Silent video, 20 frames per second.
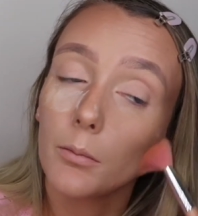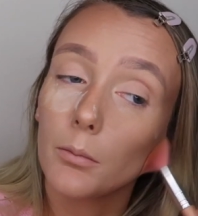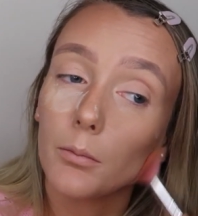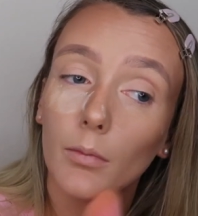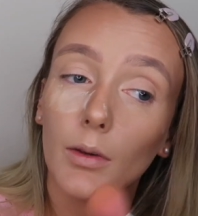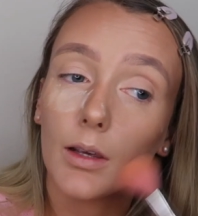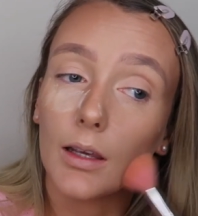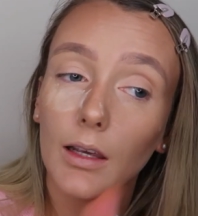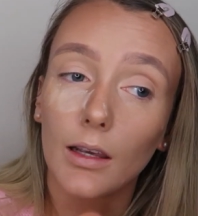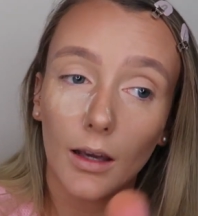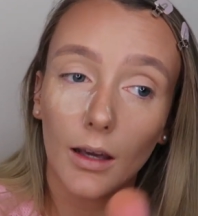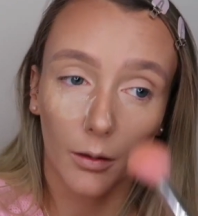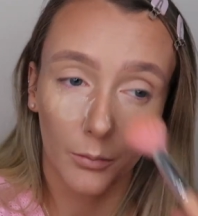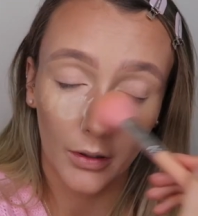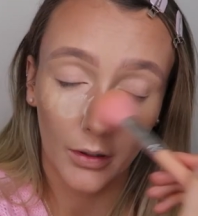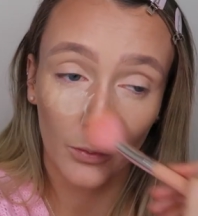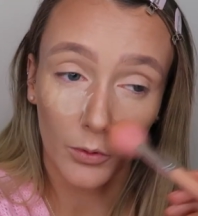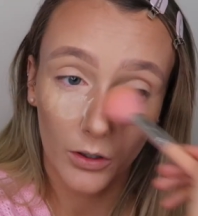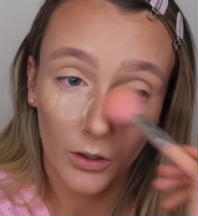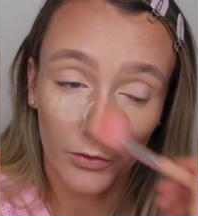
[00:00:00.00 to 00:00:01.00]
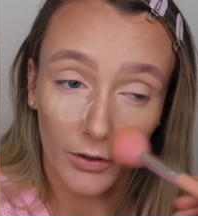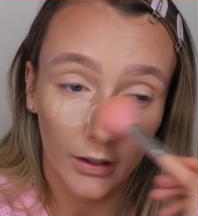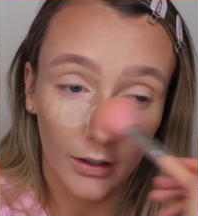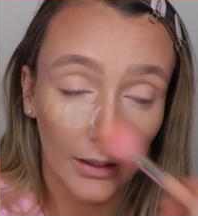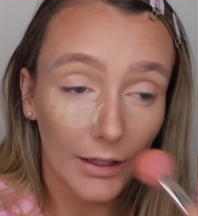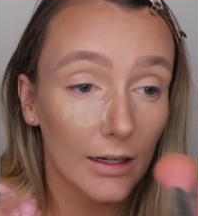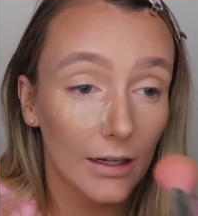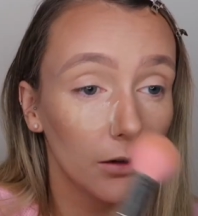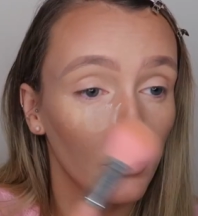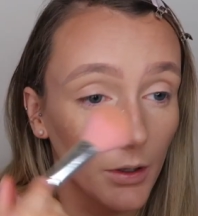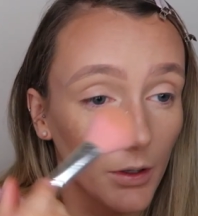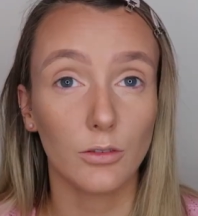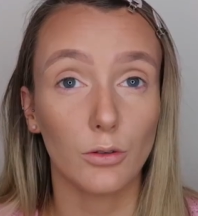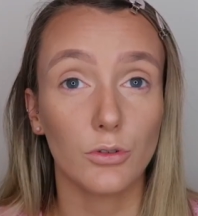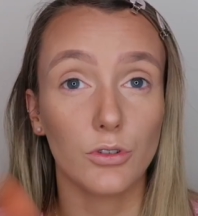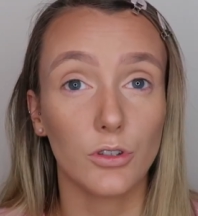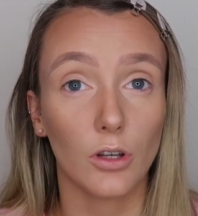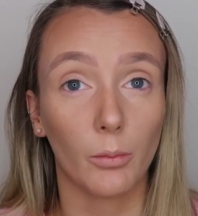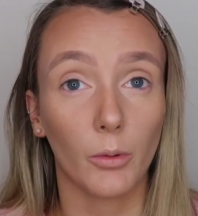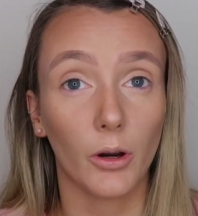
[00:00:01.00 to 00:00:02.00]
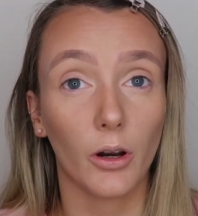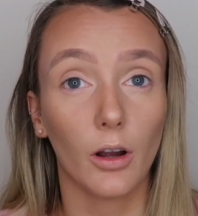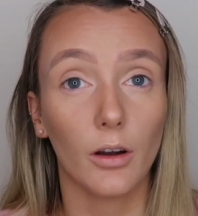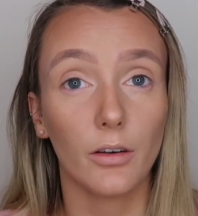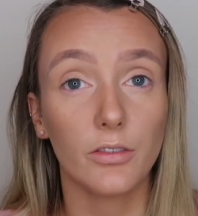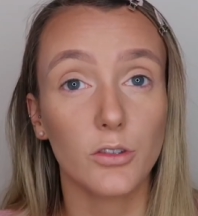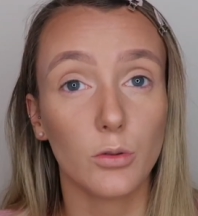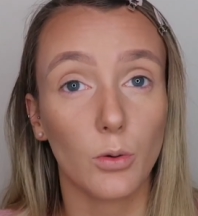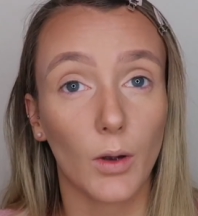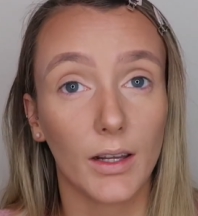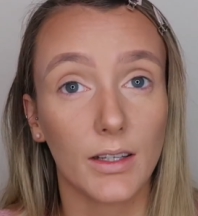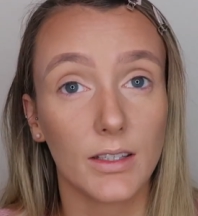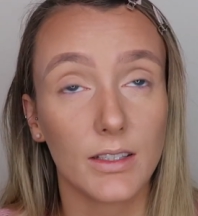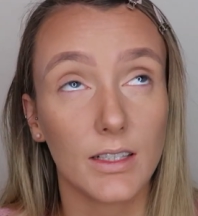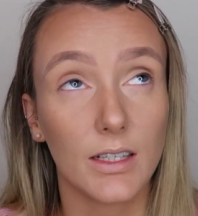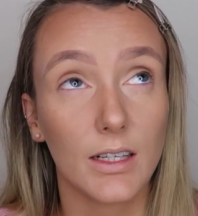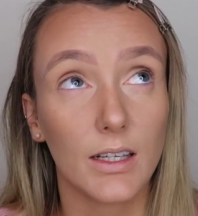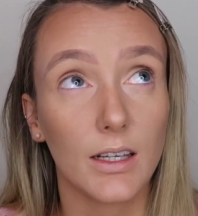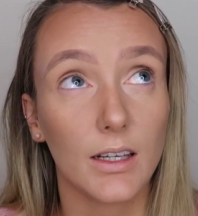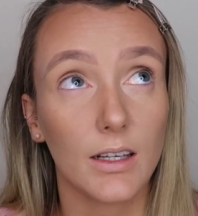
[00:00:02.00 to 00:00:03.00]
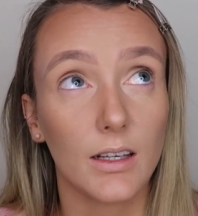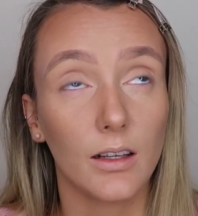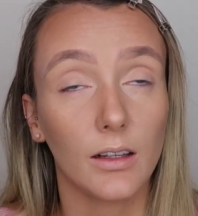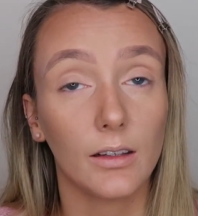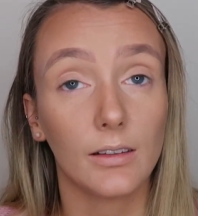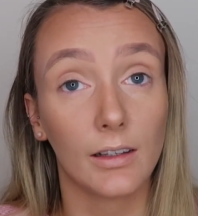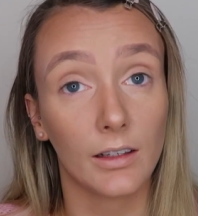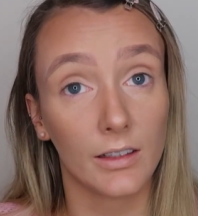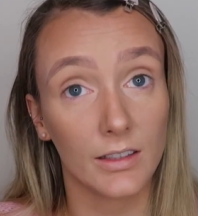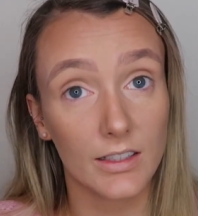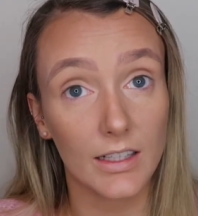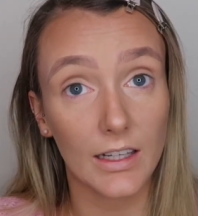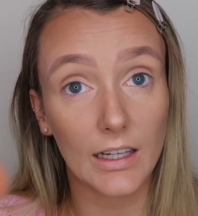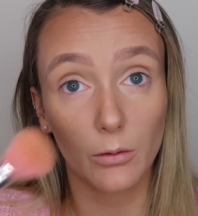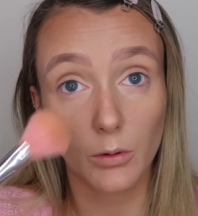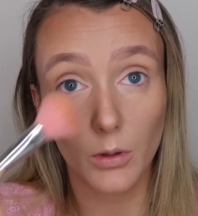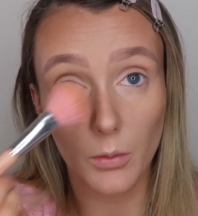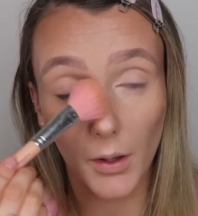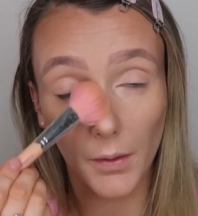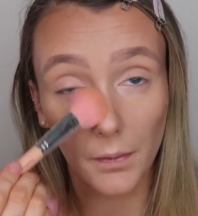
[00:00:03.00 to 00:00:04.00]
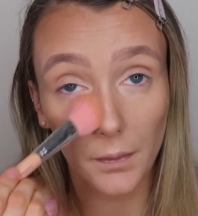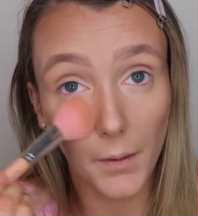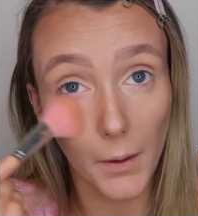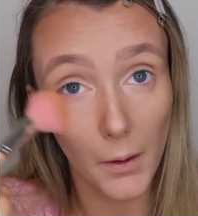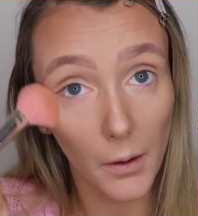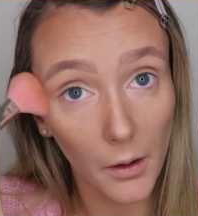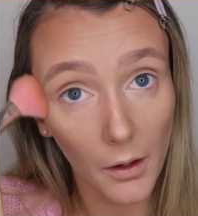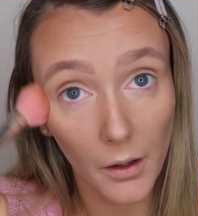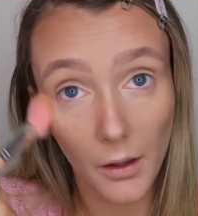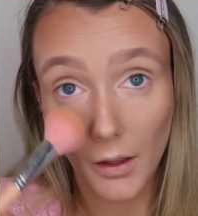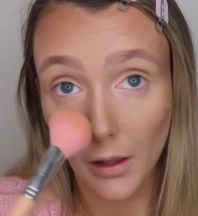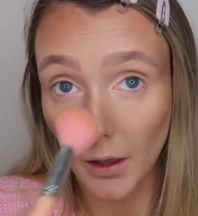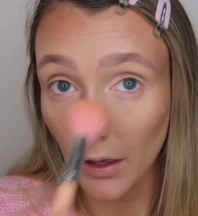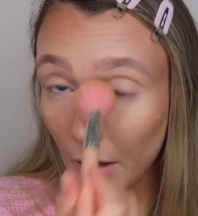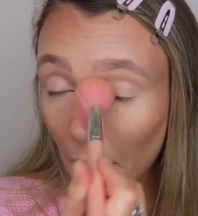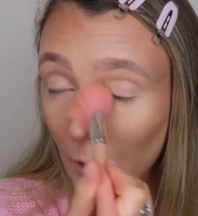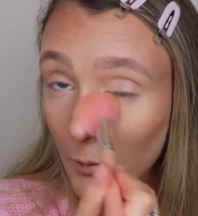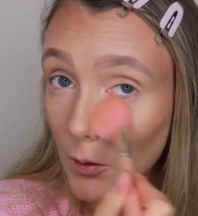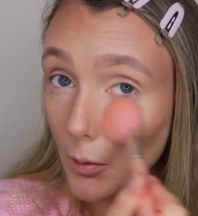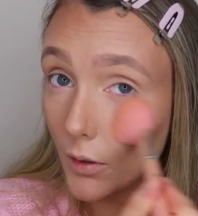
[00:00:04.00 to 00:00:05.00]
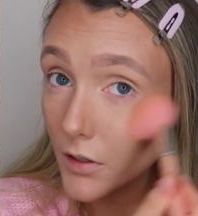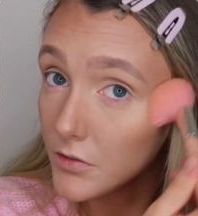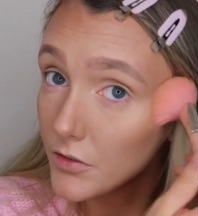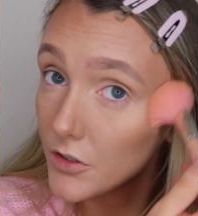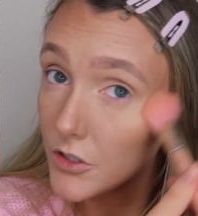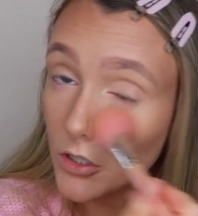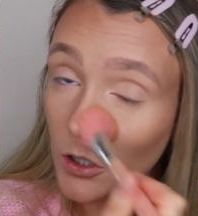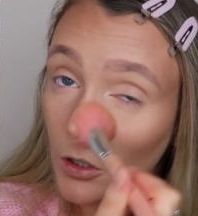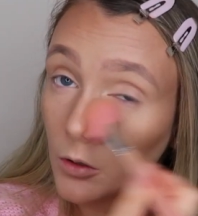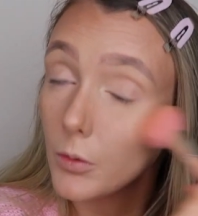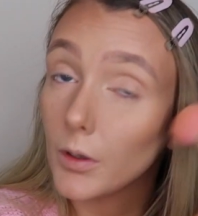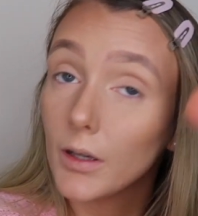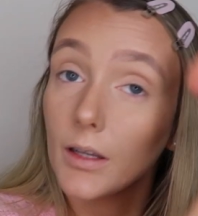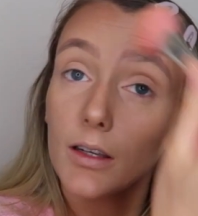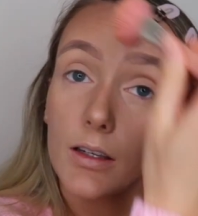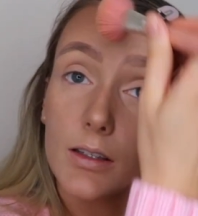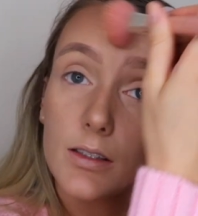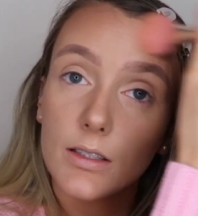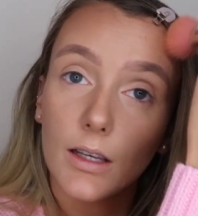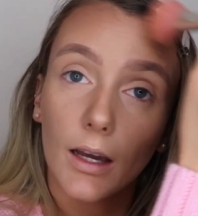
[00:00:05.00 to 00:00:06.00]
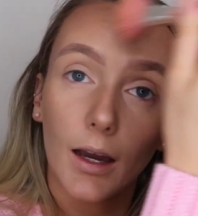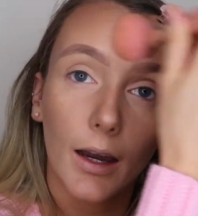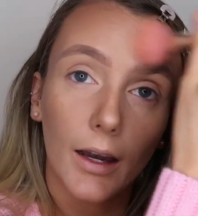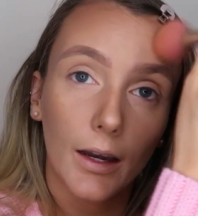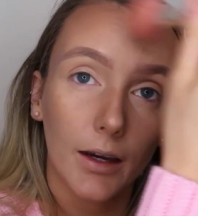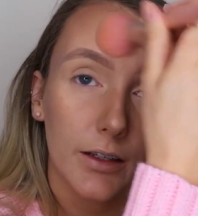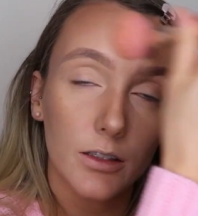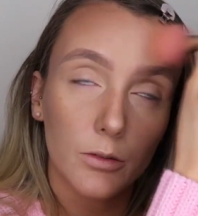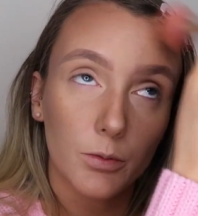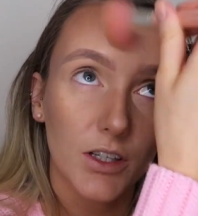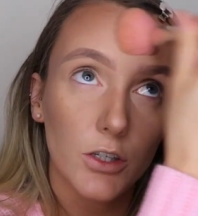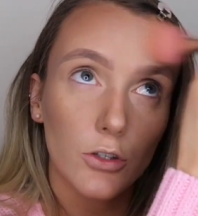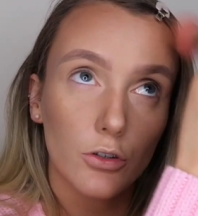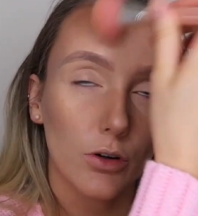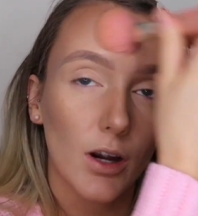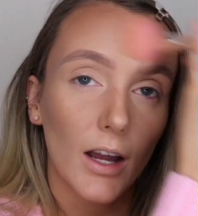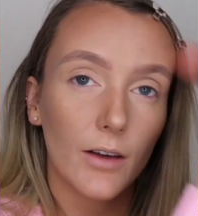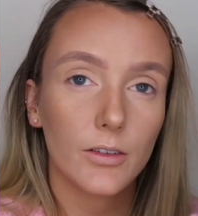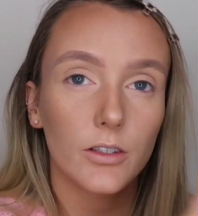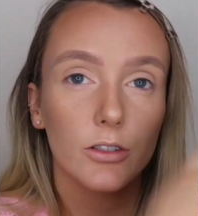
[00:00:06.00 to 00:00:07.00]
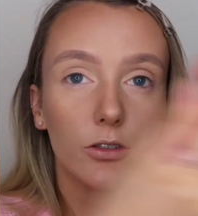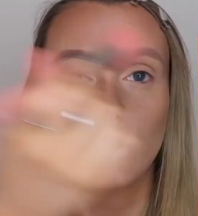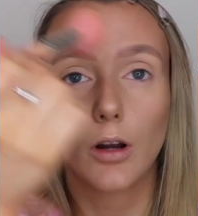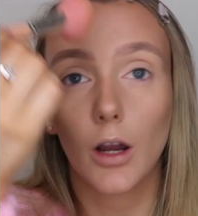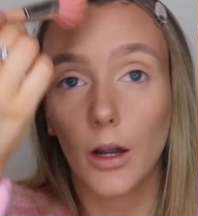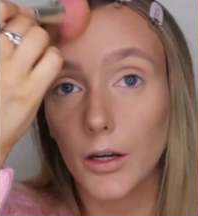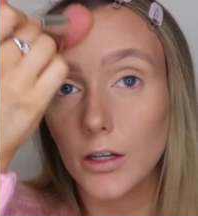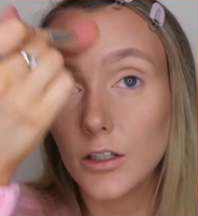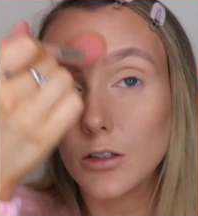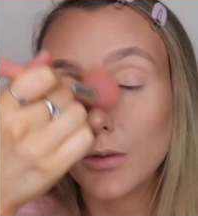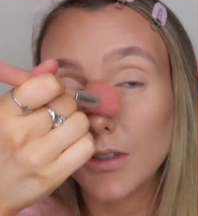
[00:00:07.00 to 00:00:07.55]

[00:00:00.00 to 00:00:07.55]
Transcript: Me and my boyfriend Keelan went. So summer of 2019, we went there. We went for 2 weeks and we traveled around.